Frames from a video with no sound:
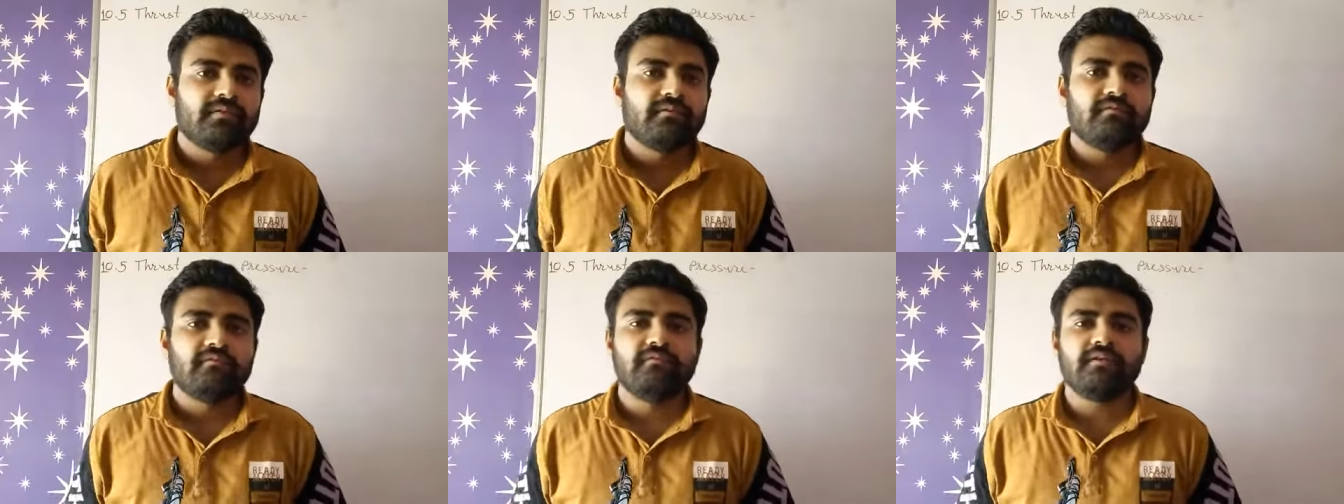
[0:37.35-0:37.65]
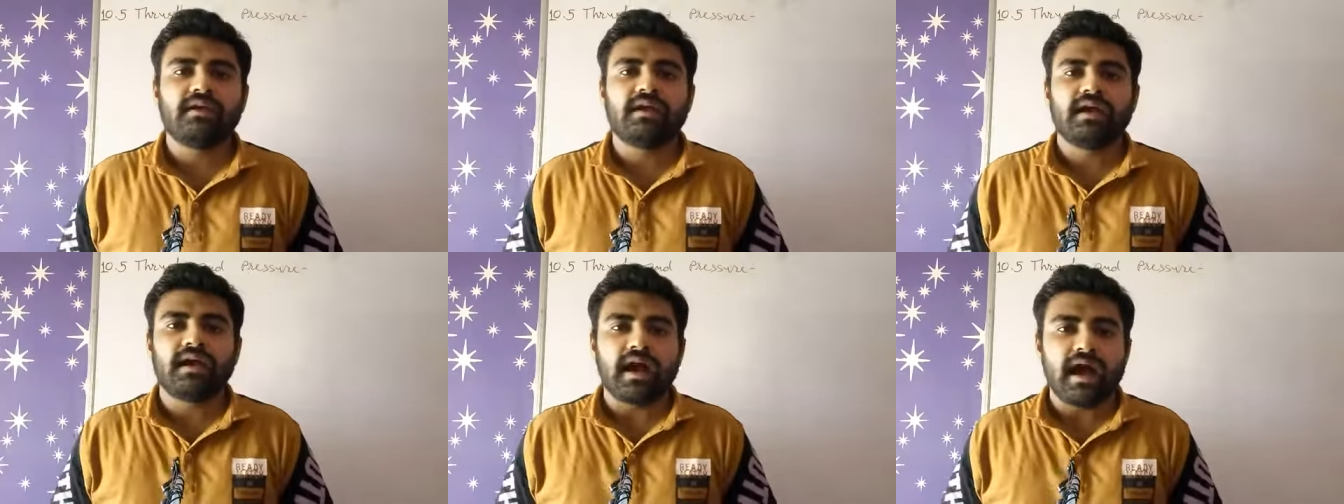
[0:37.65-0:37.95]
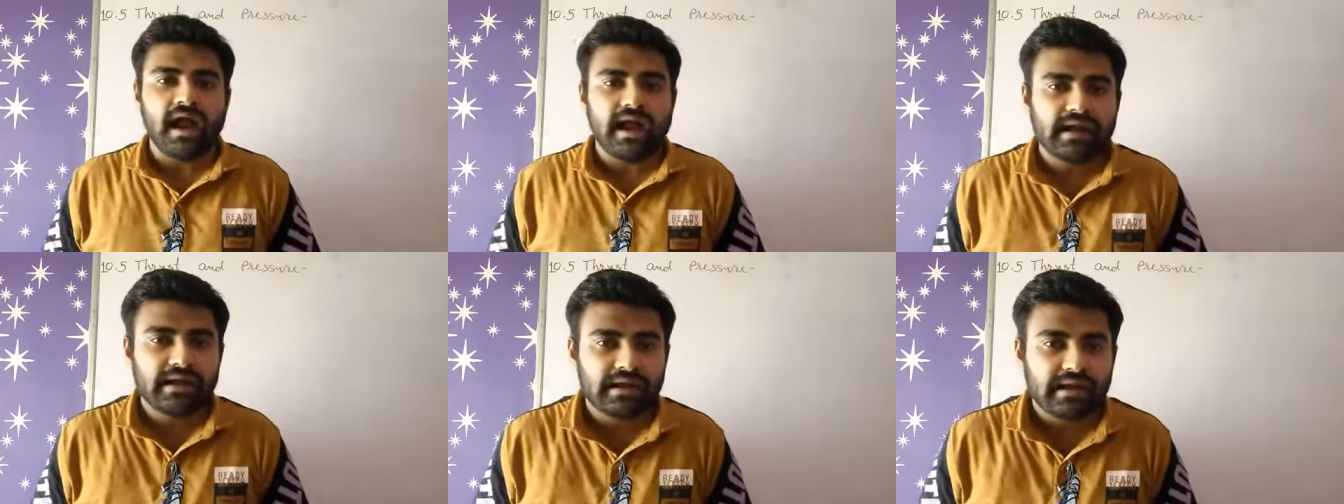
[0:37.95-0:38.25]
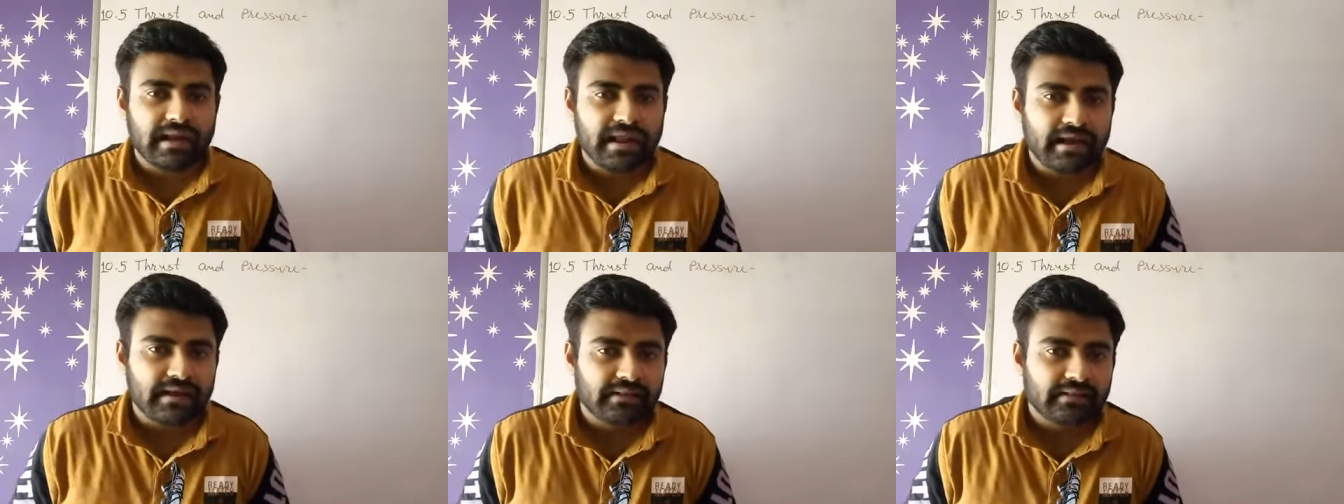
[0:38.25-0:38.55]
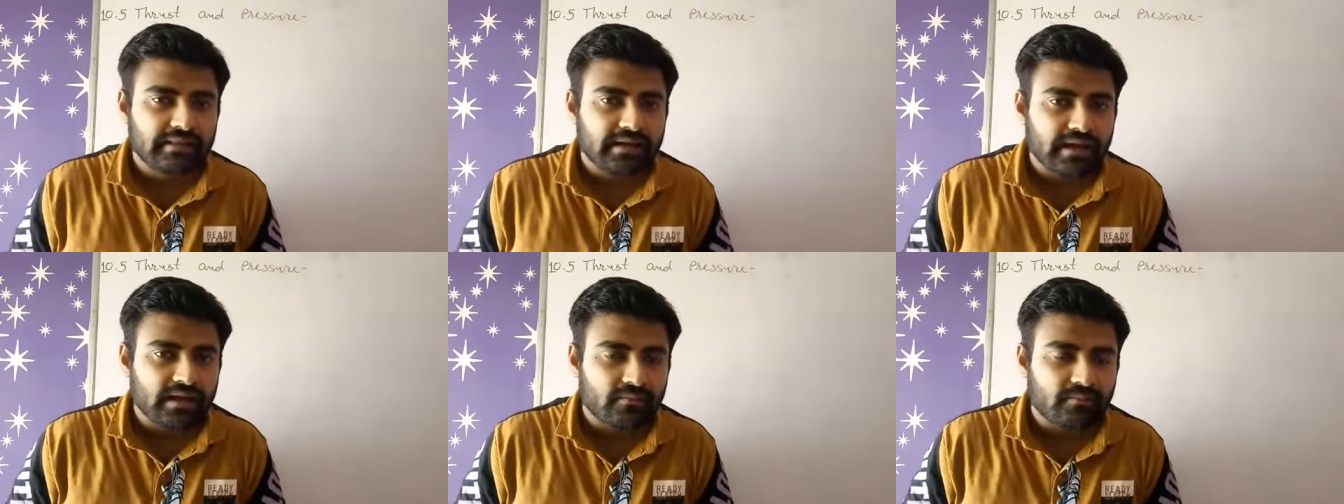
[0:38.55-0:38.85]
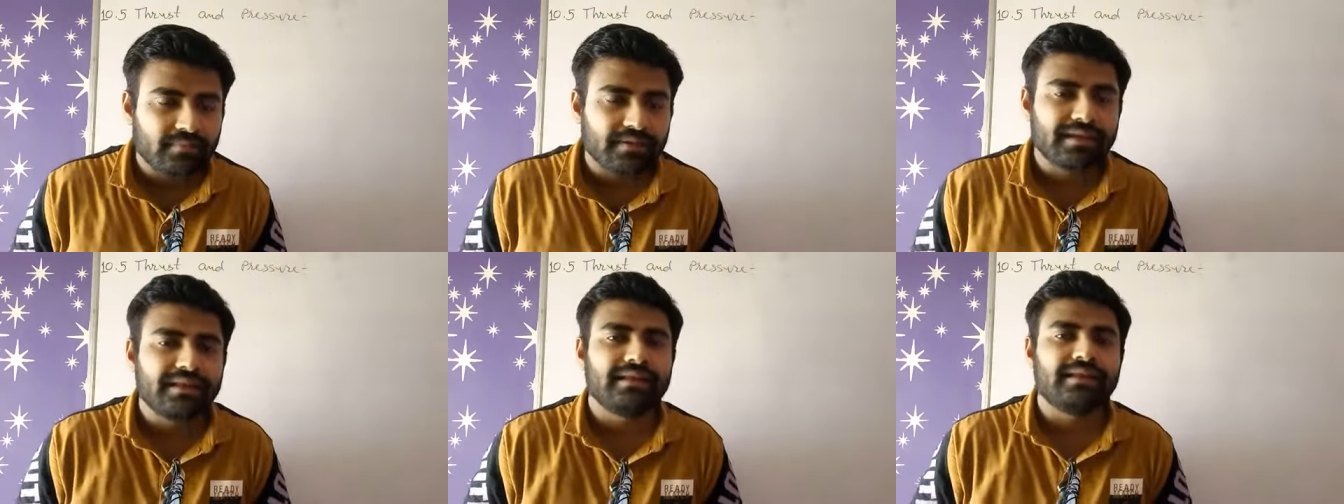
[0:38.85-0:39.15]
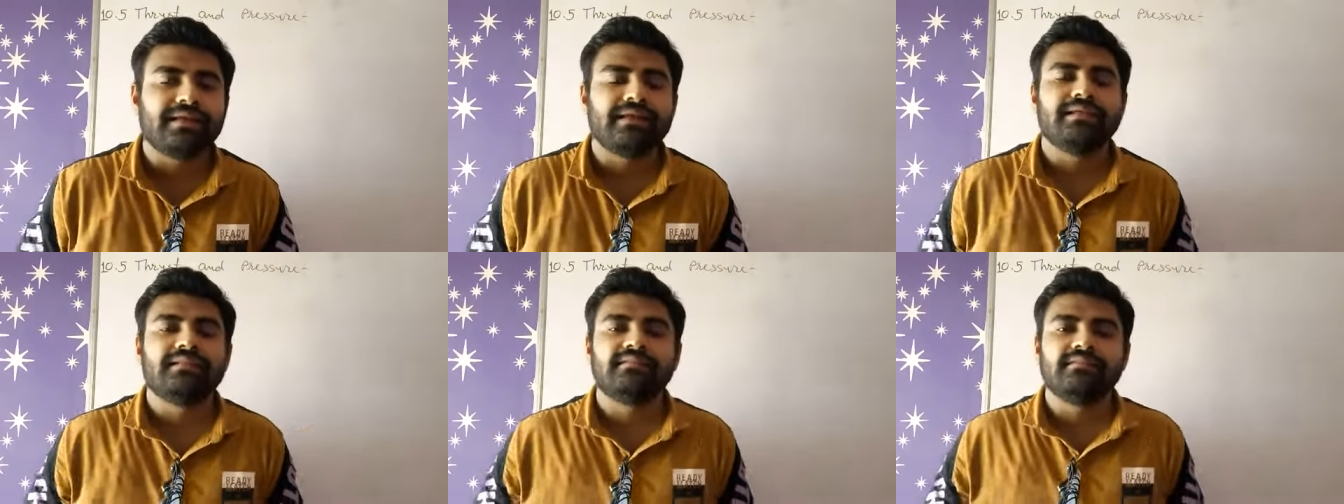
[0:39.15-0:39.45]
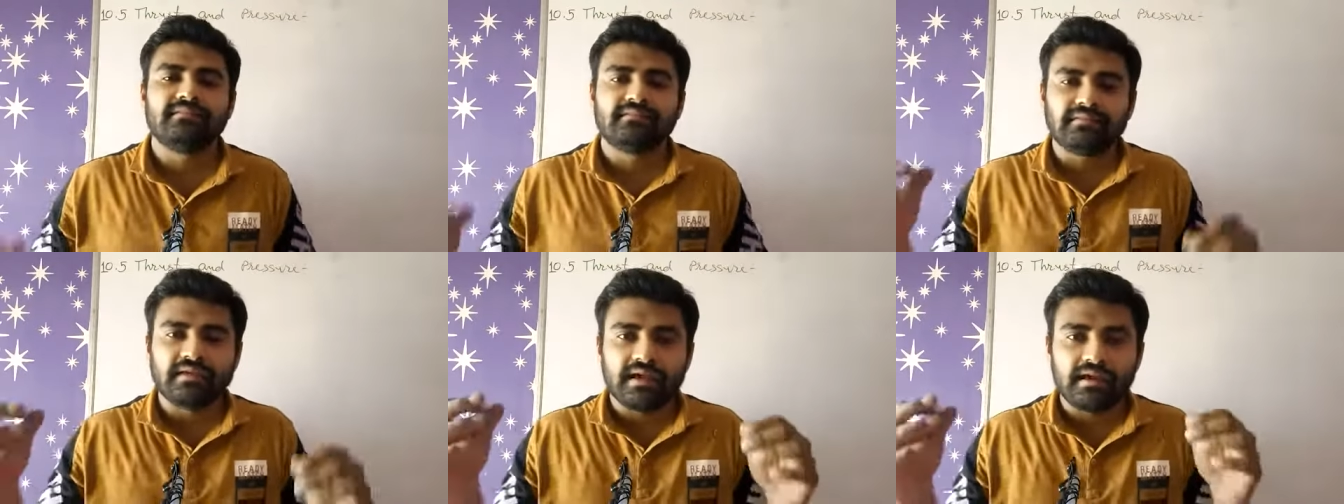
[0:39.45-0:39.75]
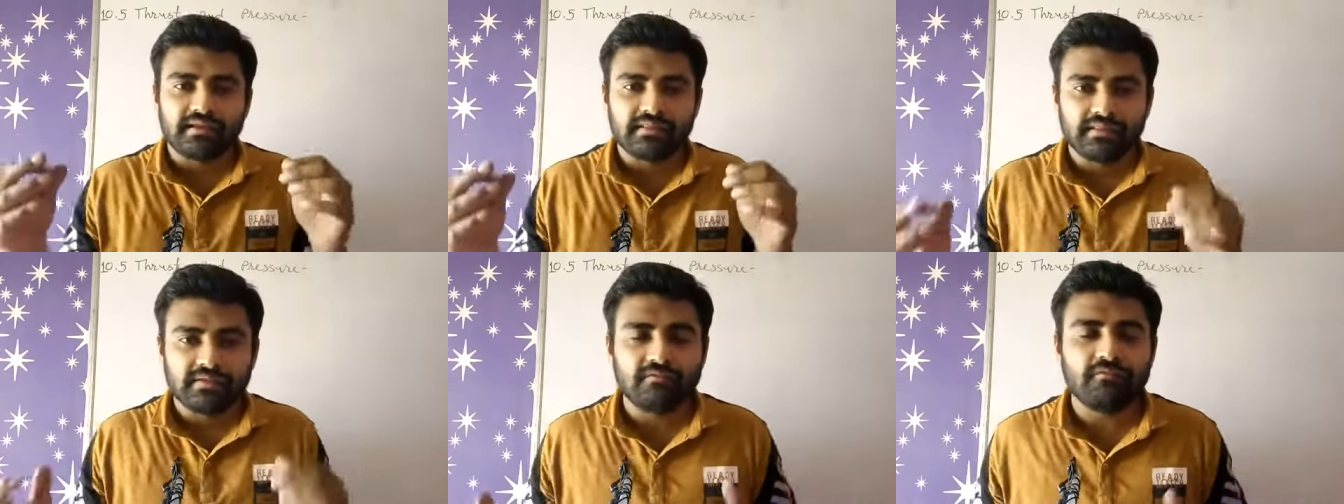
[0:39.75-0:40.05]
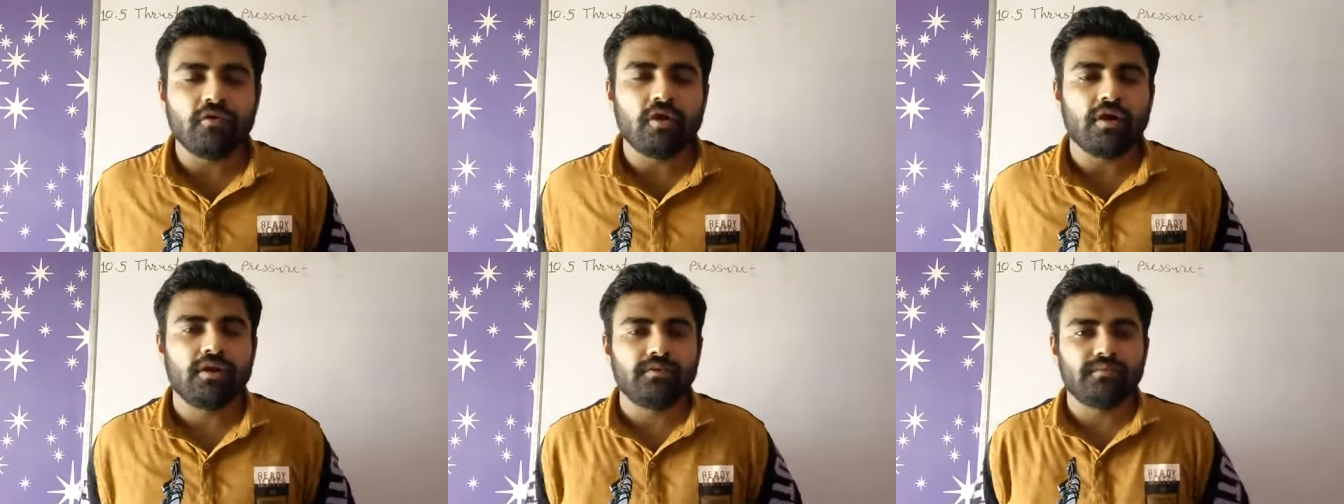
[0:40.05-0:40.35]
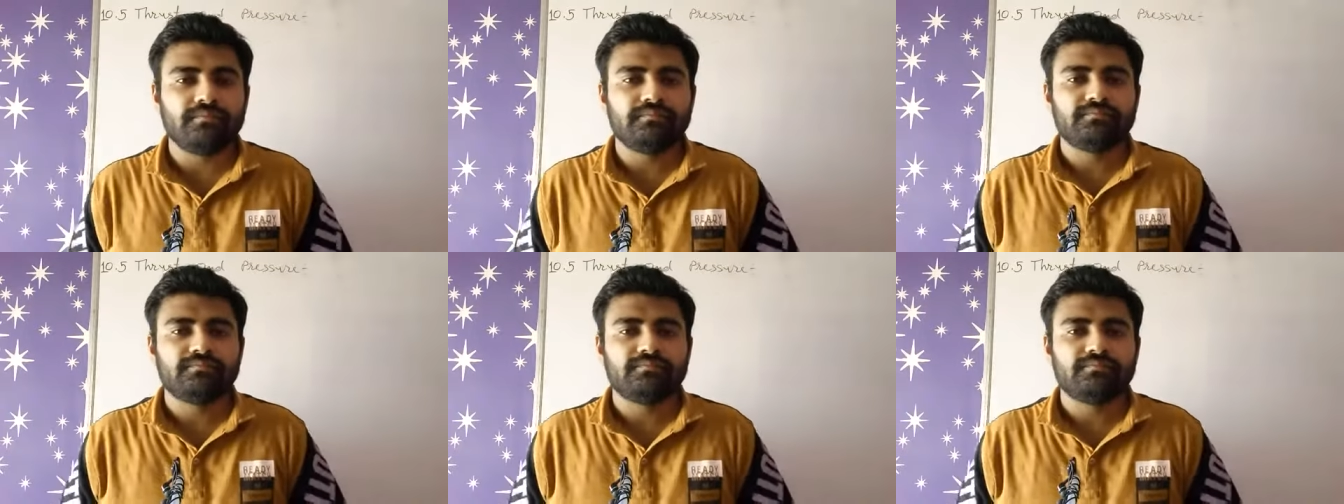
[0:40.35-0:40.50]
we can't let that pin inside the wall.